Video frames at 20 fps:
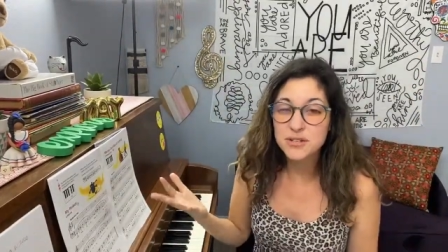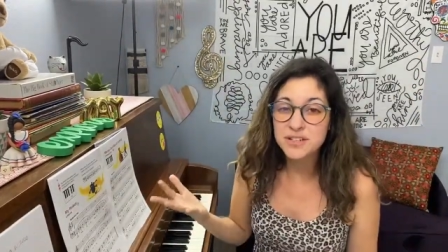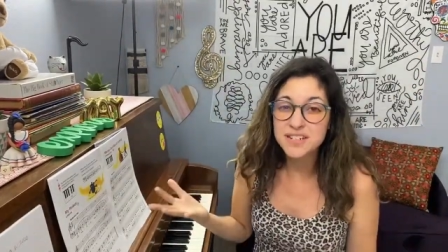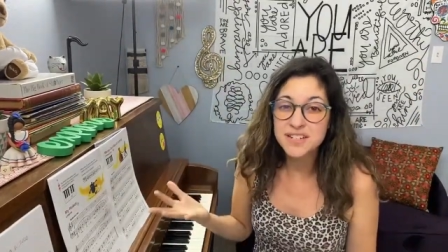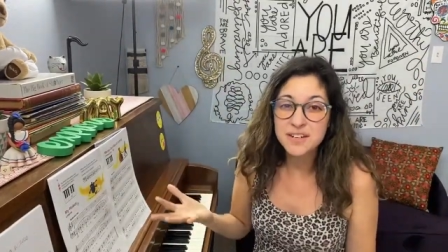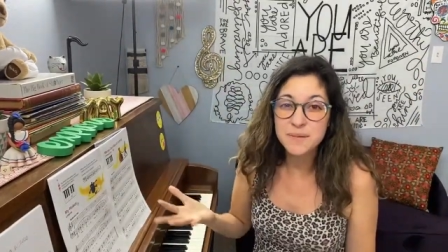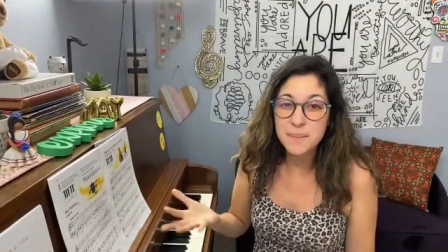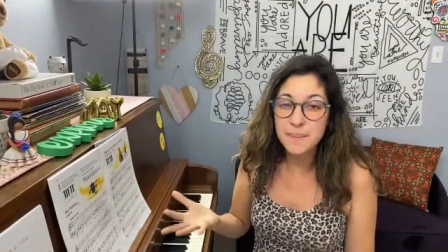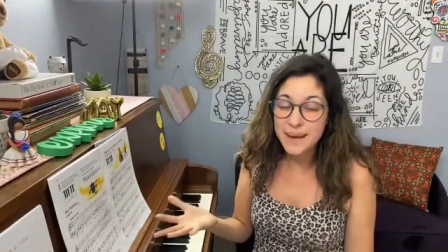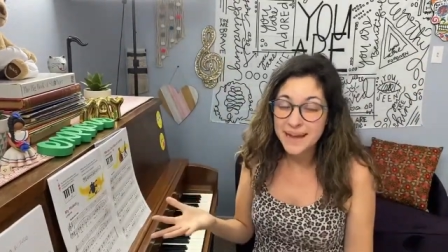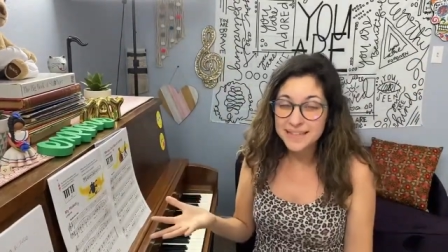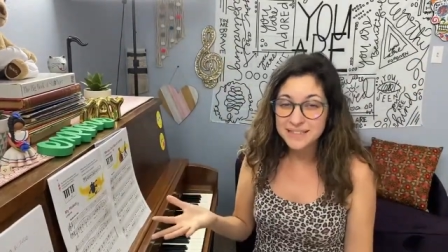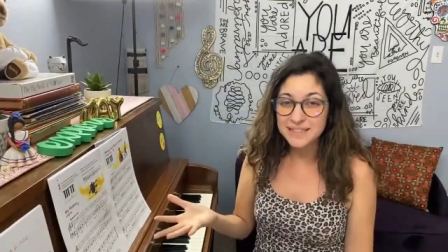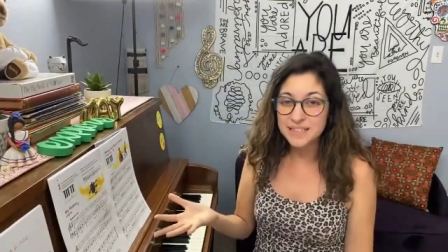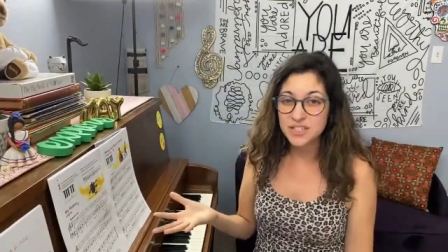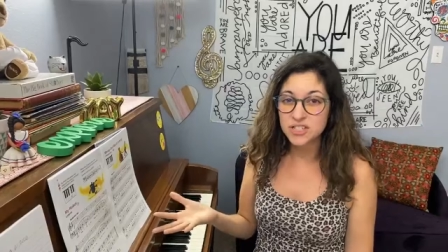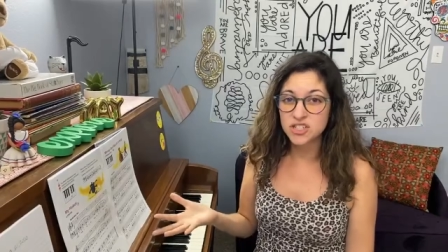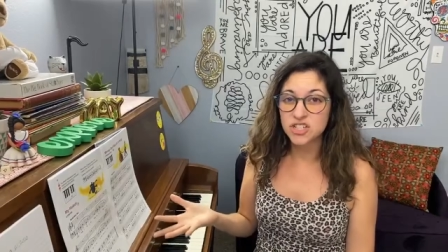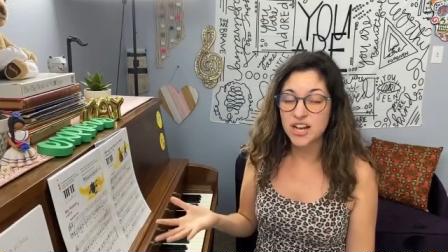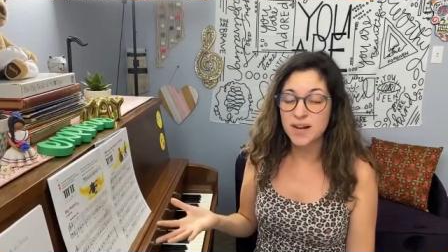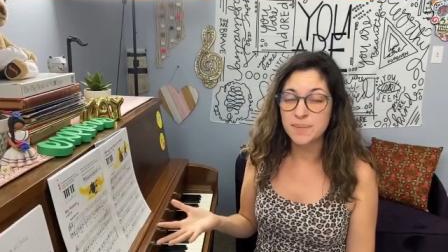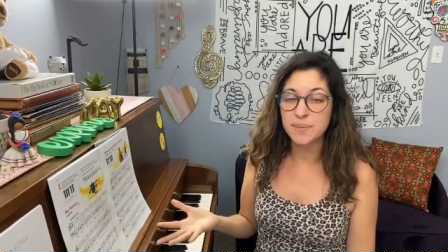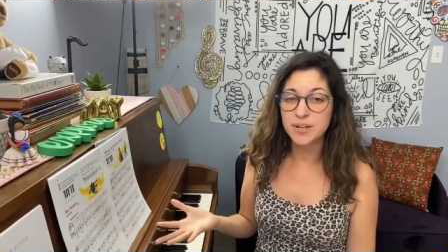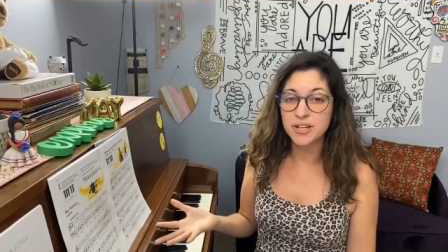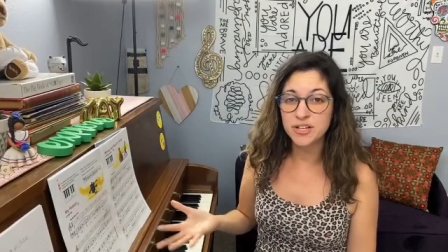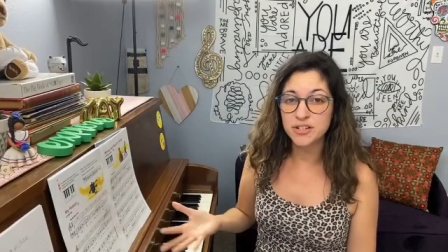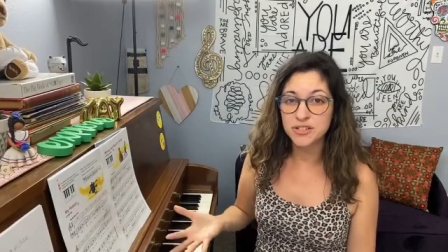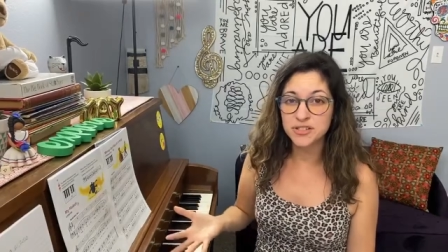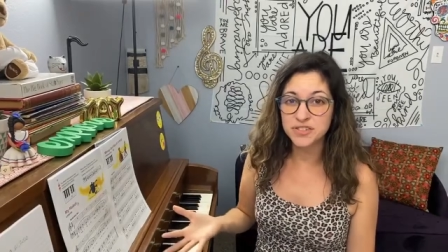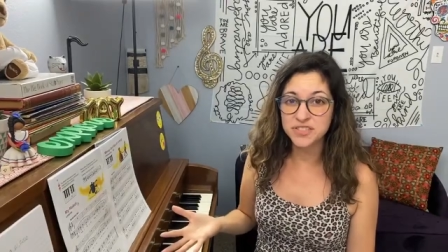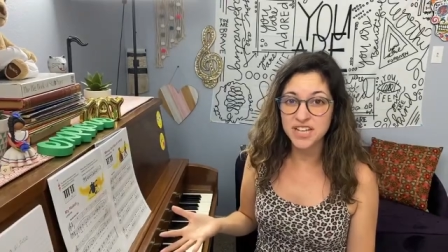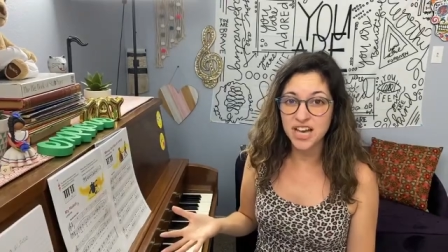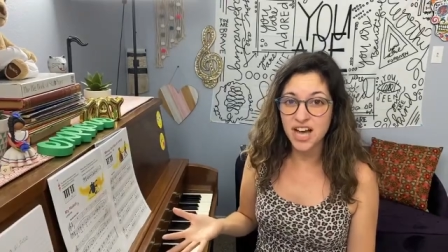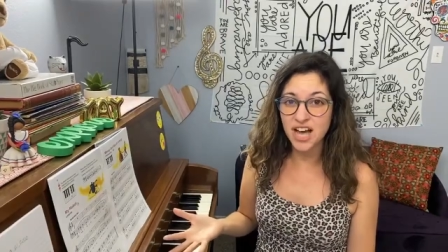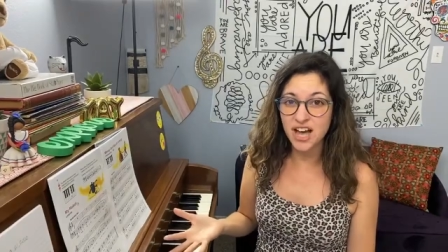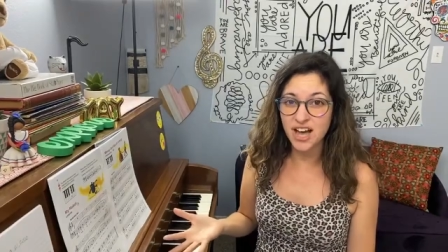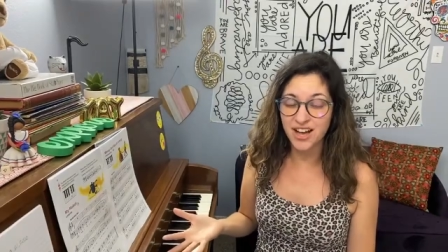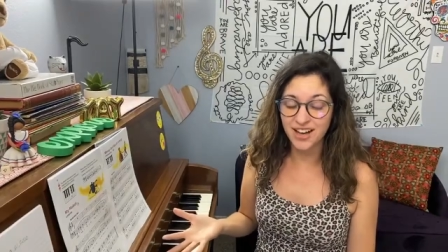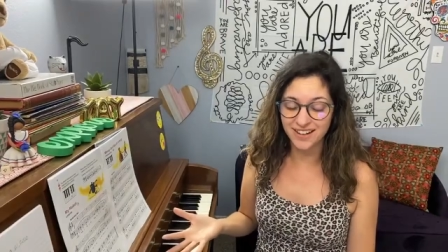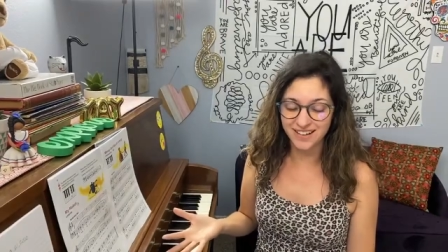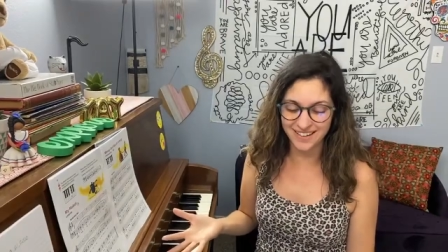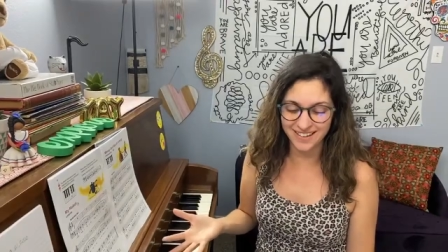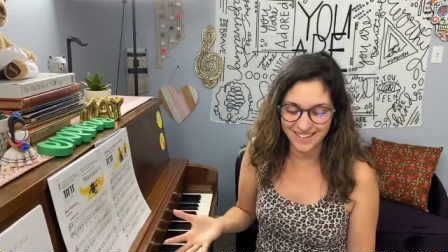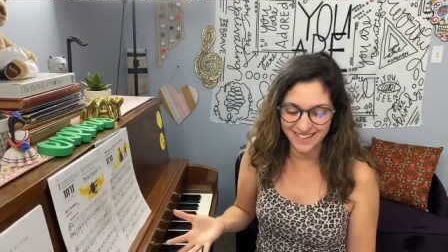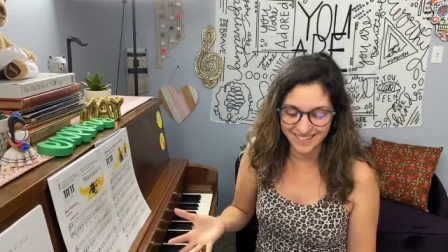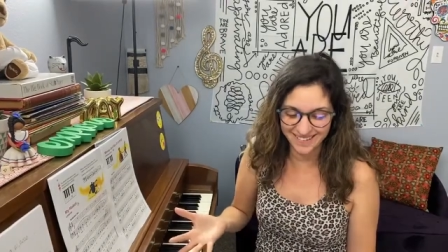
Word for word: did an amazing job on your song.